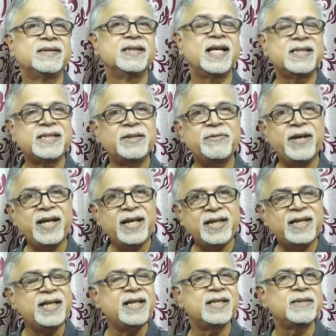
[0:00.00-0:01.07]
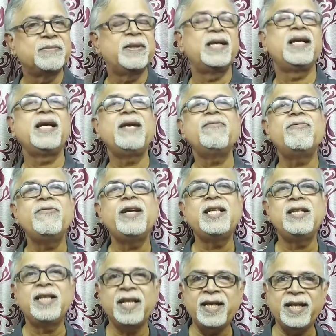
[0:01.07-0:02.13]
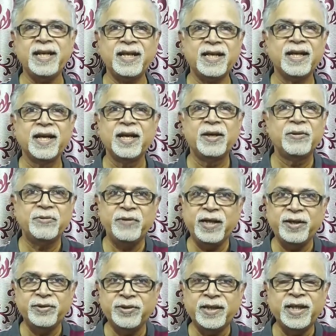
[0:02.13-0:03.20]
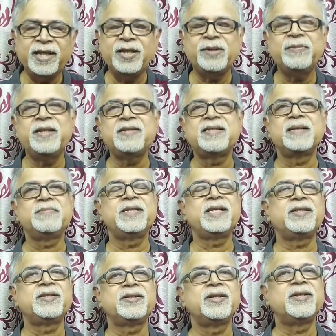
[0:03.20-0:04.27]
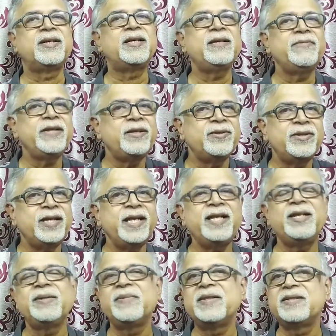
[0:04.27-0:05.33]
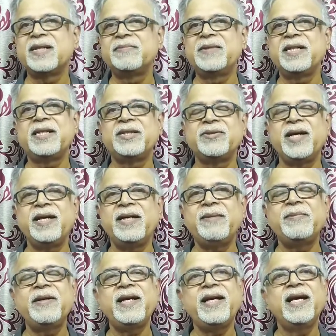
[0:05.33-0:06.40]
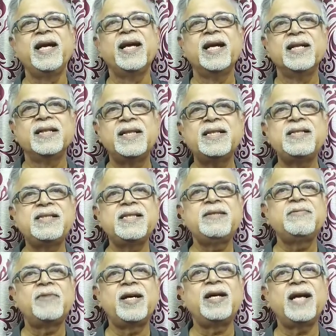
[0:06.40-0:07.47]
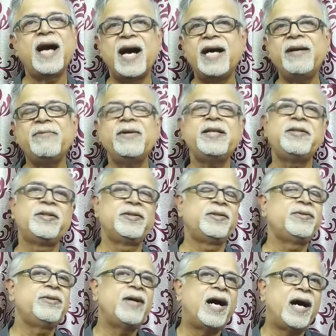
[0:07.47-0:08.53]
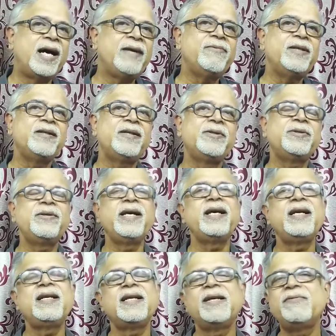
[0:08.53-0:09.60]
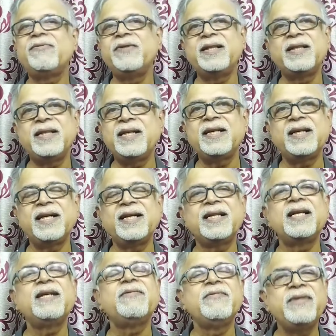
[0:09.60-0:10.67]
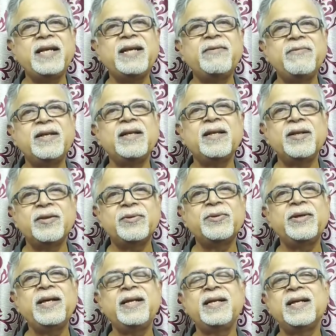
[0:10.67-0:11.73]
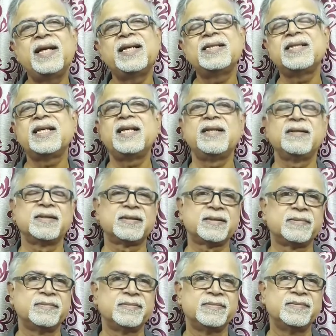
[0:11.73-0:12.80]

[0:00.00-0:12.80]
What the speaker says: That's the way it is. But if we think we don't need to be subject to God, we don't need to be subject to anybody, this is what I wish to do, I will do it. If we think like that, we will ruin ourselves.